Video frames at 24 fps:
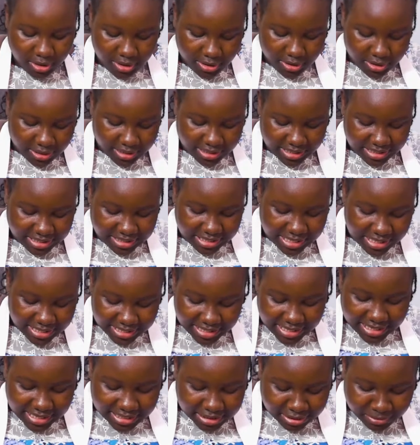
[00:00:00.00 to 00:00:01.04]
like I said,
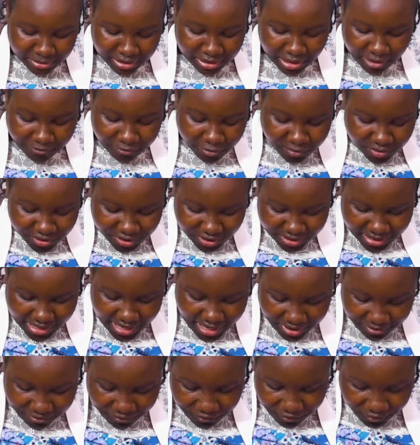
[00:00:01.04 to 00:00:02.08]
guys, be careful with your
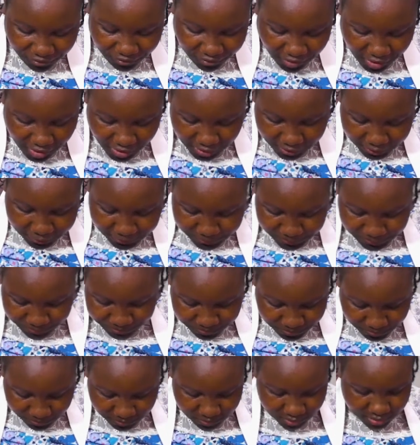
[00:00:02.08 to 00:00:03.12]
knife.
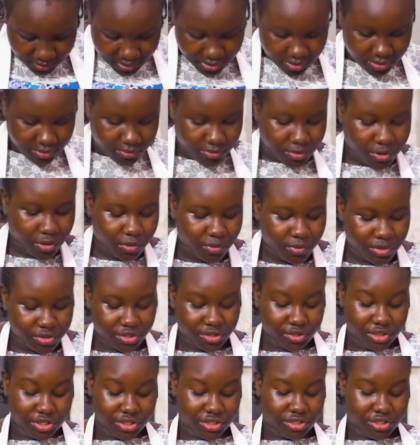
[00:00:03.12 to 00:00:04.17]
We don't want
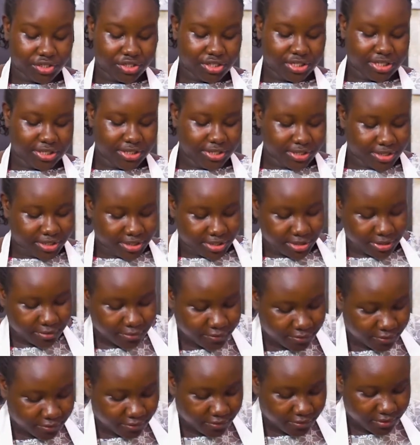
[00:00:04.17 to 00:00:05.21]
you injuring
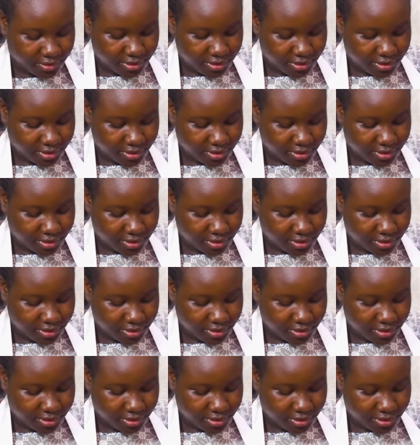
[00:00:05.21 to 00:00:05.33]
yourself.